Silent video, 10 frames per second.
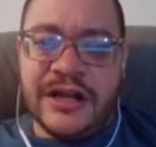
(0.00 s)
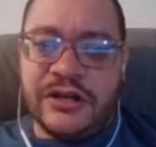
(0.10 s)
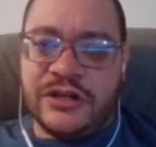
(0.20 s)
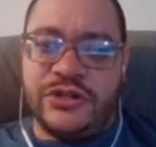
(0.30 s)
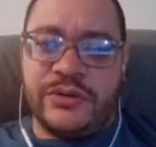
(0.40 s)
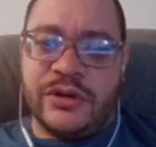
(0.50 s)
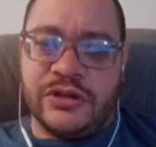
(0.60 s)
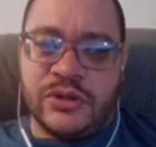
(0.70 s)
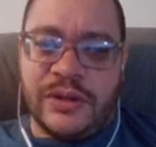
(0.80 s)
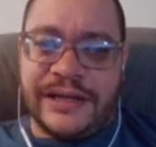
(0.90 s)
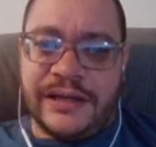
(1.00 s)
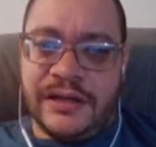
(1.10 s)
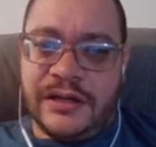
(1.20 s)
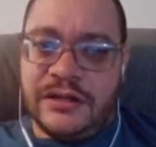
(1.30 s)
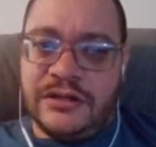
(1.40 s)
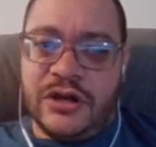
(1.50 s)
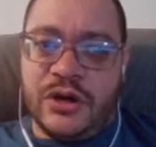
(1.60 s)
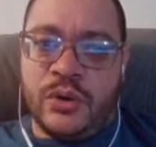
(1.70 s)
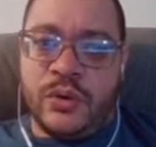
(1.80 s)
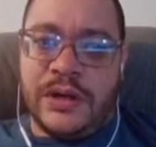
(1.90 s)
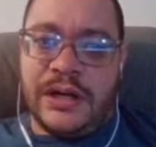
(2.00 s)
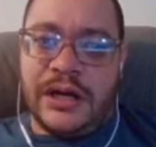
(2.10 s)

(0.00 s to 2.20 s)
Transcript: because you can also go